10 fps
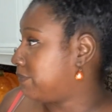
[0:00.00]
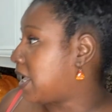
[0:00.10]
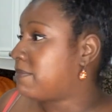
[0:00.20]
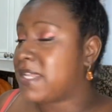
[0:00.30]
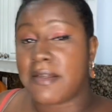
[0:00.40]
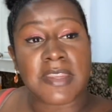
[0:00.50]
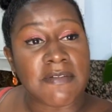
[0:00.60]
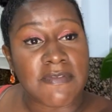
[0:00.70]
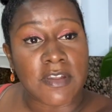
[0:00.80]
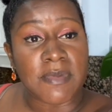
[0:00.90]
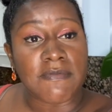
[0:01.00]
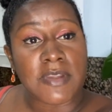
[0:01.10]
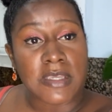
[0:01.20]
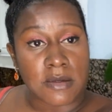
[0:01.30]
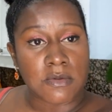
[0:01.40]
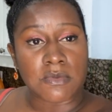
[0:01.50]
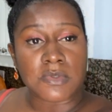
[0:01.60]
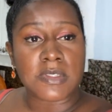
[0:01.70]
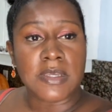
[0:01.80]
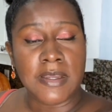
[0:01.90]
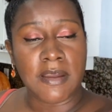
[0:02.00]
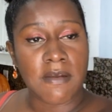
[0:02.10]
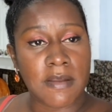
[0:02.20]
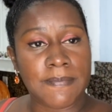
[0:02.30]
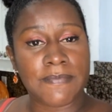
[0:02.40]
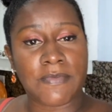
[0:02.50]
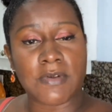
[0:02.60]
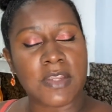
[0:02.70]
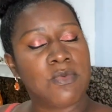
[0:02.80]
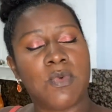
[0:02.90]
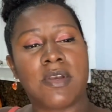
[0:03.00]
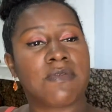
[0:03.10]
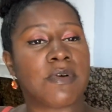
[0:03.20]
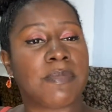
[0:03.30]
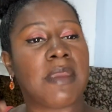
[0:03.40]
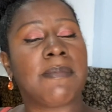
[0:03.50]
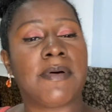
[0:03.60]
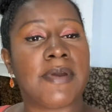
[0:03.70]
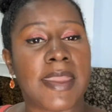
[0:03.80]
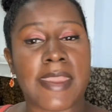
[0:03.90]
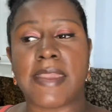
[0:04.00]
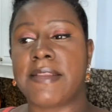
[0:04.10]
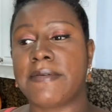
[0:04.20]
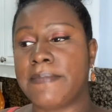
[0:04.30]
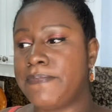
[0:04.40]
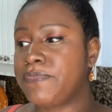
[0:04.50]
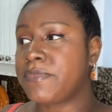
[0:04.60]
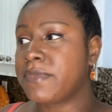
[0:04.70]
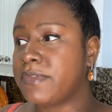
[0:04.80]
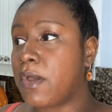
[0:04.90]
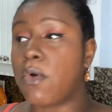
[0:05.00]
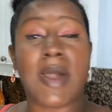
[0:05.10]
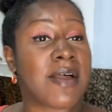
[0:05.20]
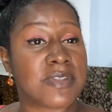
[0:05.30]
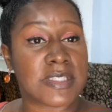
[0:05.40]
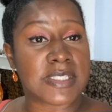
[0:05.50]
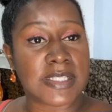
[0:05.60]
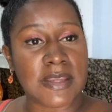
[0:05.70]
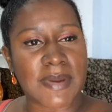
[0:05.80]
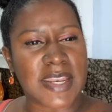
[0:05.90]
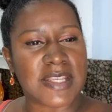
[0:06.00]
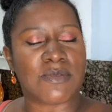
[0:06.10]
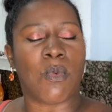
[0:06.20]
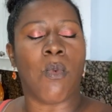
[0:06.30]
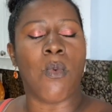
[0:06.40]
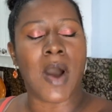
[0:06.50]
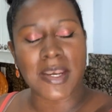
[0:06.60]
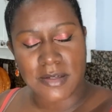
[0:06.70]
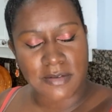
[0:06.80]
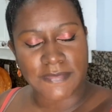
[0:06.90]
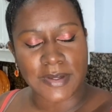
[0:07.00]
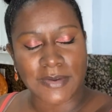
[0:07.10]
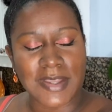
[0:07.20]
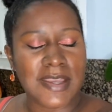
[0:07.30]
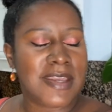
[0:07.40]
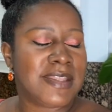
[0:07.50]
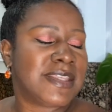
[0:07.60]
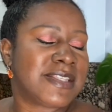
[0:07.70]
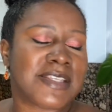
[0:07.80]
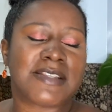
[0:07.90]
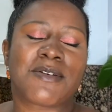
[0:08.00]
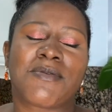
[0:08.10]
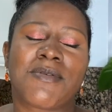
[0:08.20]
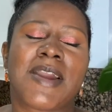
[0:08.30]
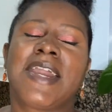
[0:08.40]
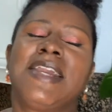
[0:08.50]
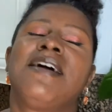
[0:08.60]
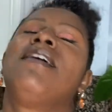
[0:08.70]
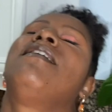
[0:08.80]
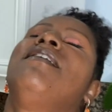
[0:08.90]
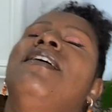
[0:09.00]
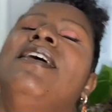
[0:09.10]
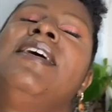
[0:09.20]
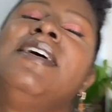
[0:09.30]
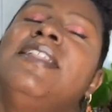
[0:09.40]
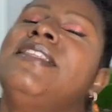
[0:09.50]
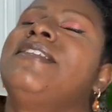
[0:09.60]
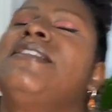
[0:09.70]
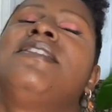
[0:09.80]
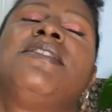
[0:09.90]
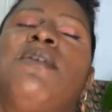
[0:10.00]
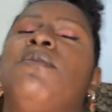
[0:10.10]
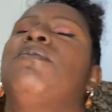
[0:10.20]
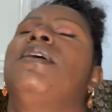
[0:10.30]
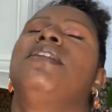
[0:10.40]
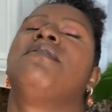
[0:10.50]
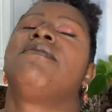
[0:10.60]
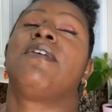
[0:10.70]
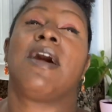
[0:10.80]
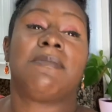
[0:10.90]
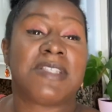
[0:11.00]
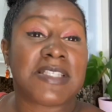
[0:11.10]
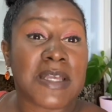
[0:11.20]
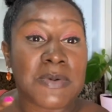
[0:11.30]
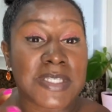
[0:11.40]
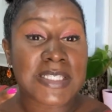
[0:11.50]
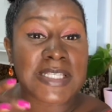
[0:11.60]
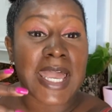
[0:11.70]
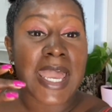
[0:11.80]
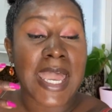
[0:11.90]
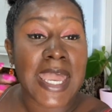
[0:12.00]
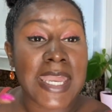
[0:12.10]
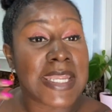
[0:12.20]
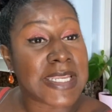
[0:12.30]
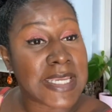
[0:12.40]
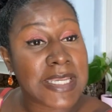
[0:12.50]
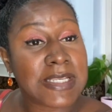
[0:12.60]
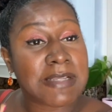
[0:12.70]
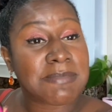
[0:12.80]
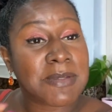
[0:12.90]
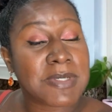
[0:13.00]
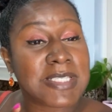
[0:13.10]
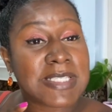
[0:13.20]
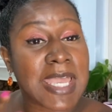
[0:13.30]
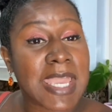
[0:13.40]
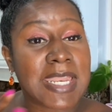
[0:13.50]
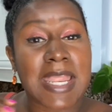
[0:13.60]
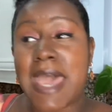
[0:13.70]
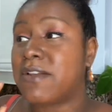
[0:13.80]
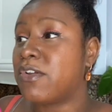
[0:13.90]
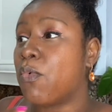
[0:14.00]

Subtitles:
I'm down here filming videos for you wonderful people and the whole house is asleep and it's wonderful. This is great. Oh, this is so wonderful. I'm so excited. I'm so excited. I don't know